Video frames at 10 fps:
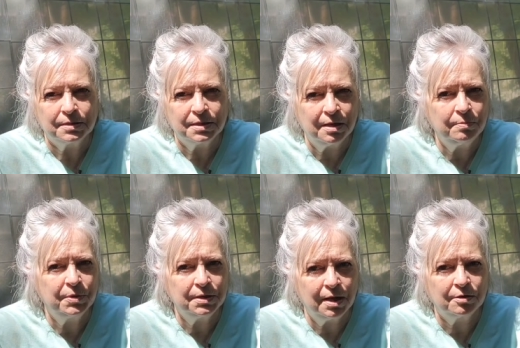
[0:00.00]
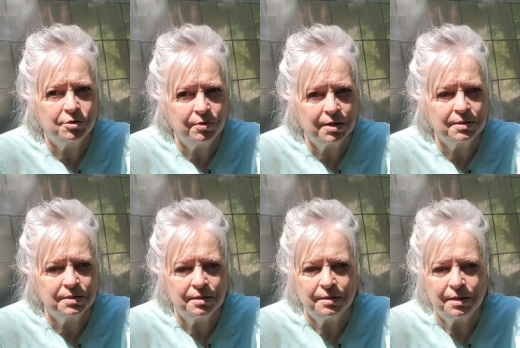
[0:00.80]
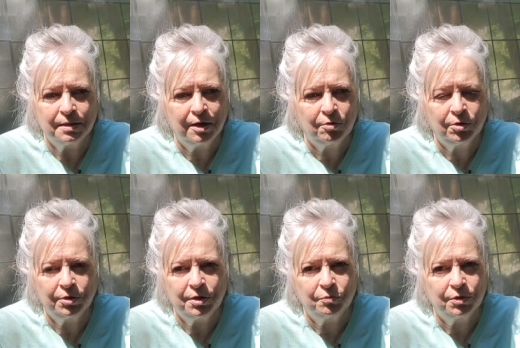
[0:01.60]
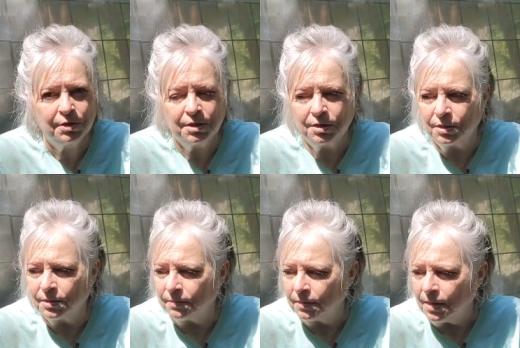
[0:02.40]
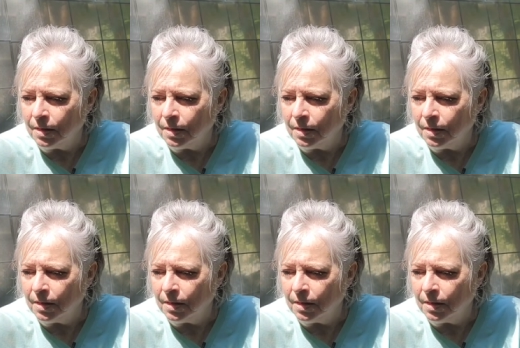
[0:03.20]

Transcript: sun, but not direct sun, and they are looking really good.